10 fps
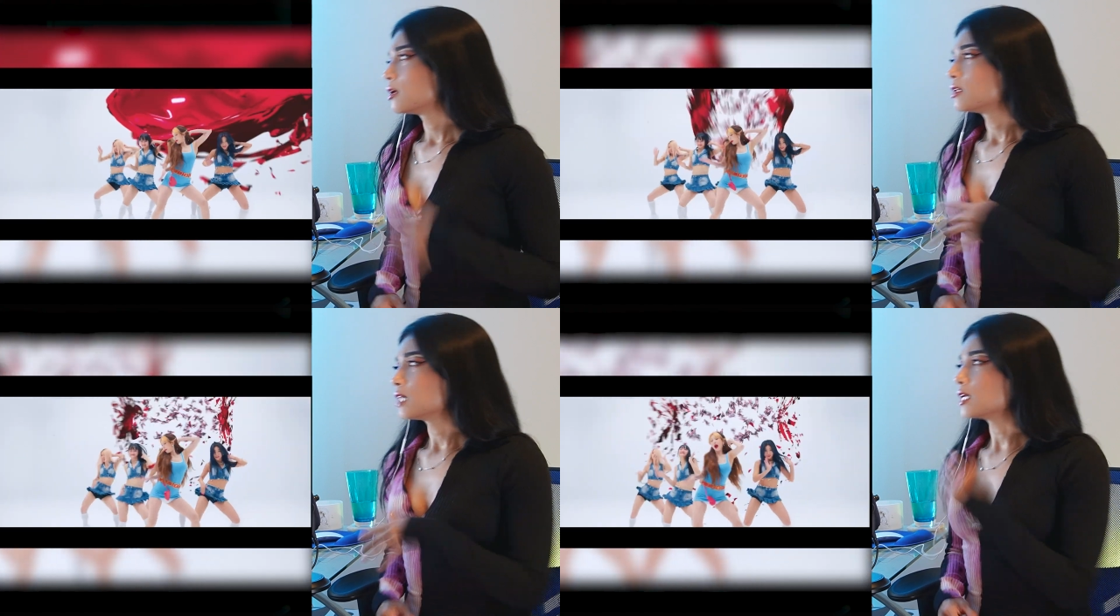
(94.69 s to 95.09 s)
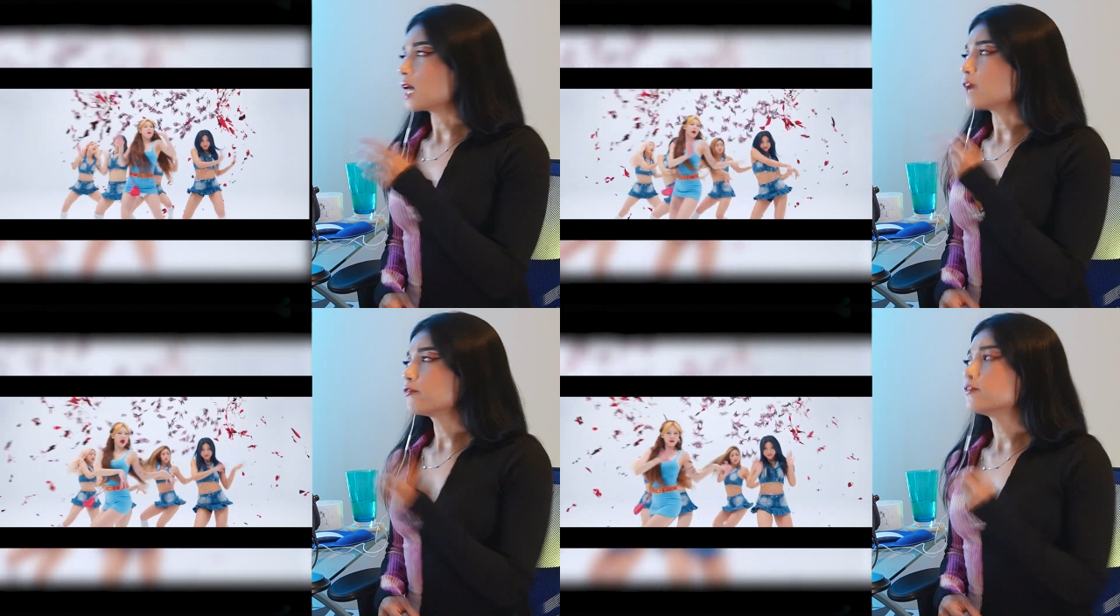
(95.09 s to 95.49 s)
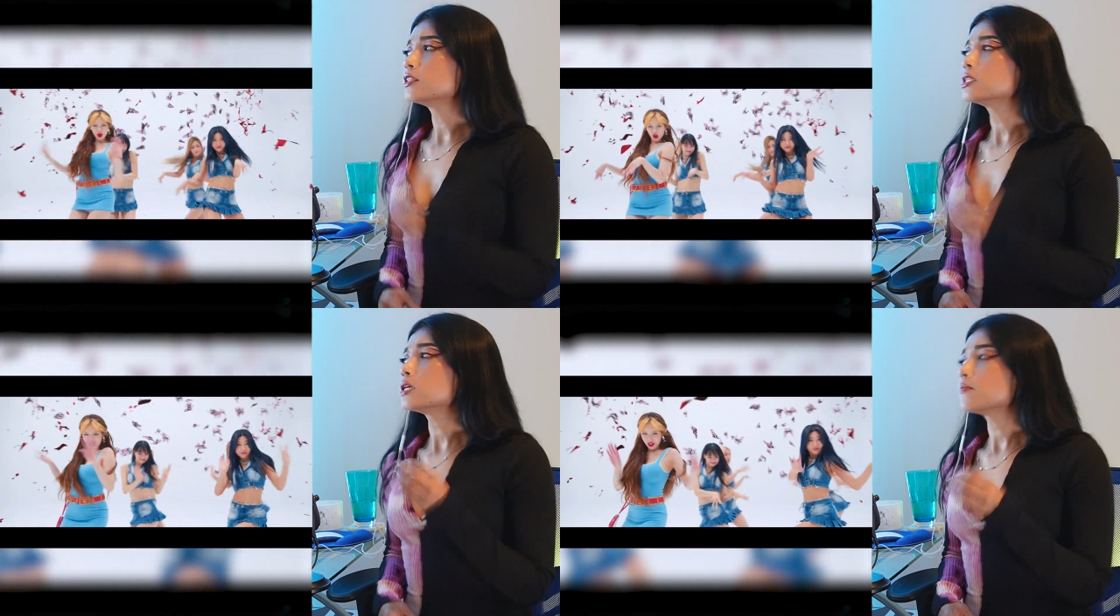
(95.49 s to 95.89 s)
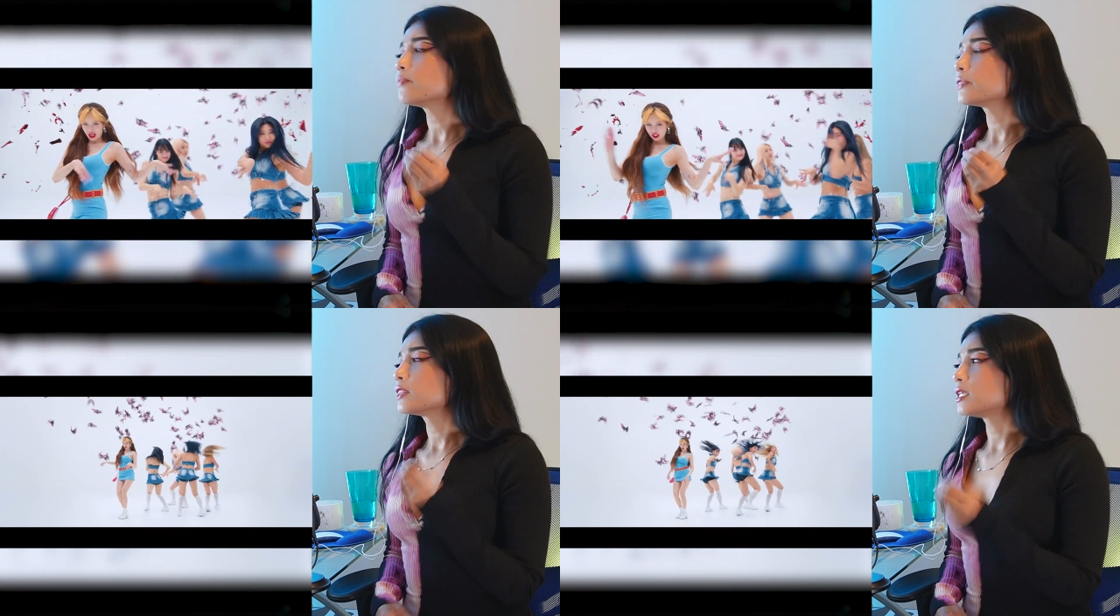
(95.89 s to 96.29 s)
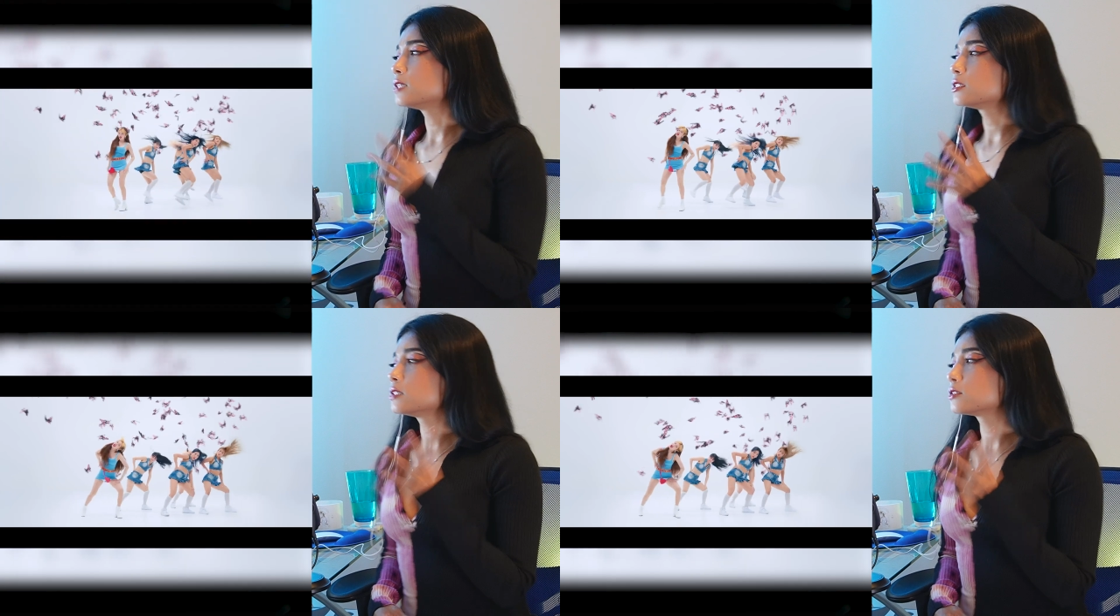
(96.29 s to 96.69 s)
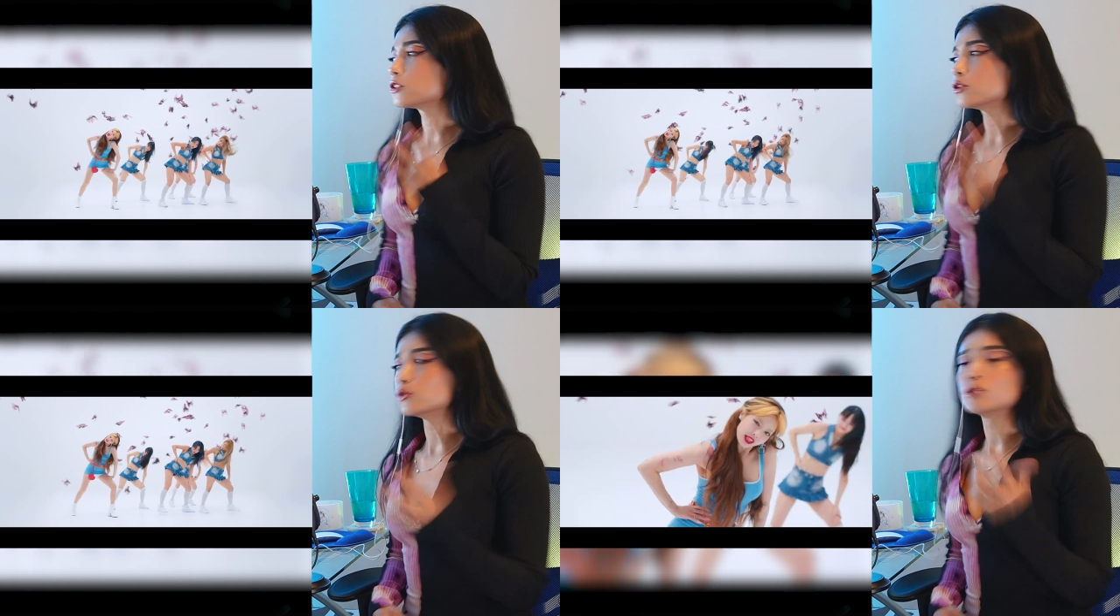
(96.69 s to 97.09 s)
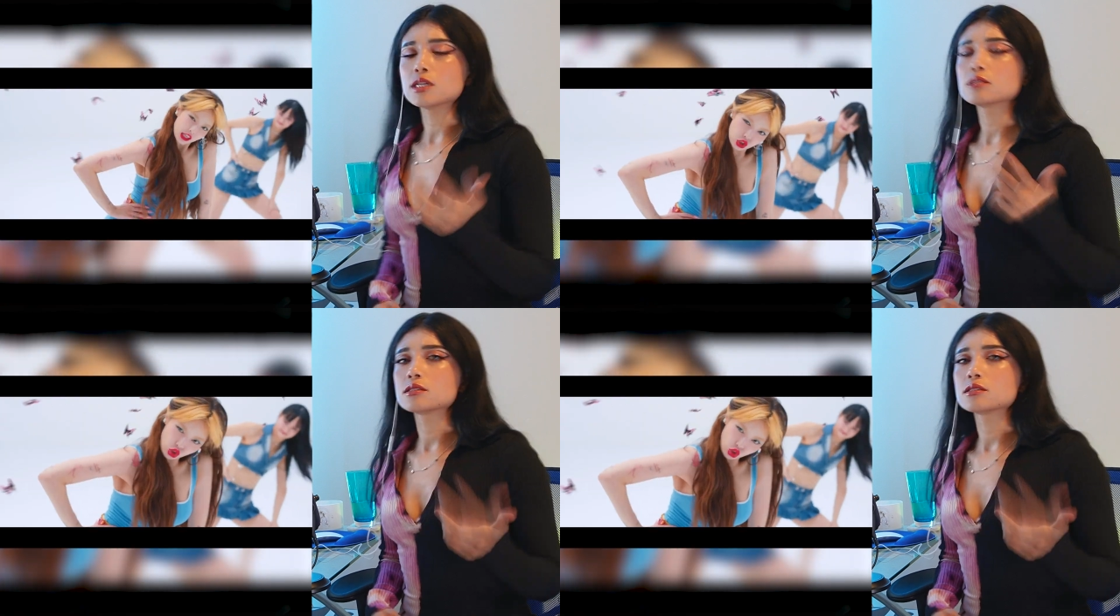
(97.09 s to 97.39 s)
Like, I feel that this is HyunA's